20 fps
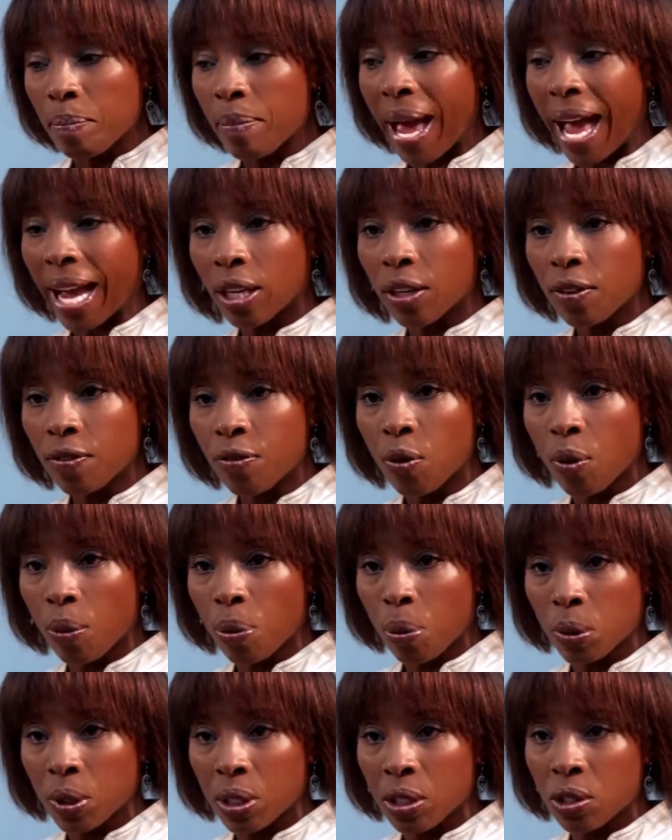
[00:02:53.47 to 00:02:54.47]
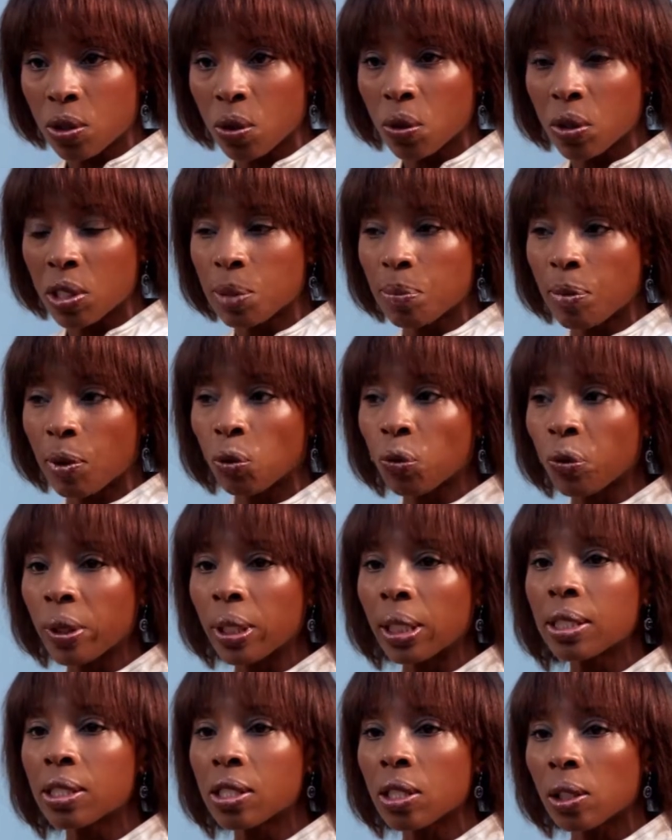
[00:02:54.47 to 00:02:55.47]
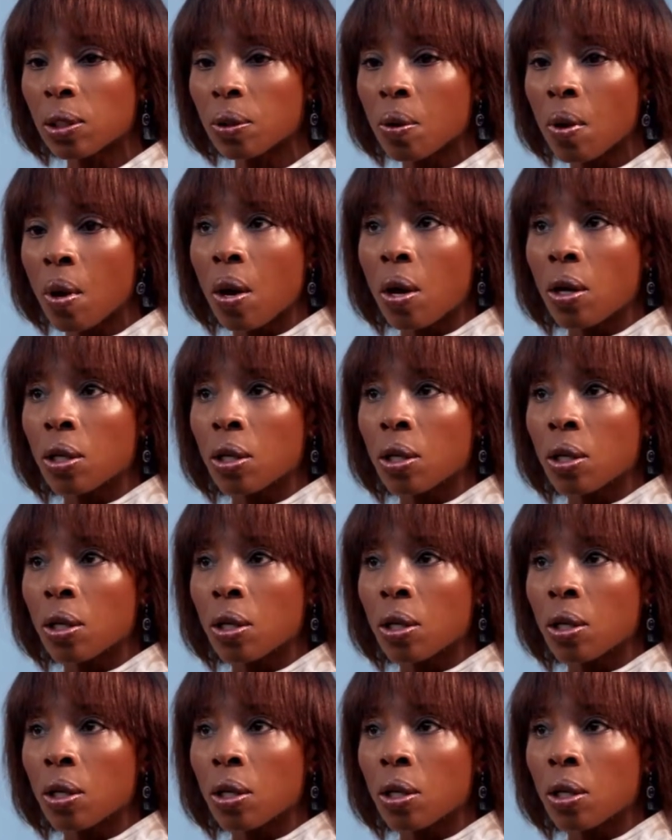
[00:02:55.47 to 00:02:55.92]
back and forth with the students, but really to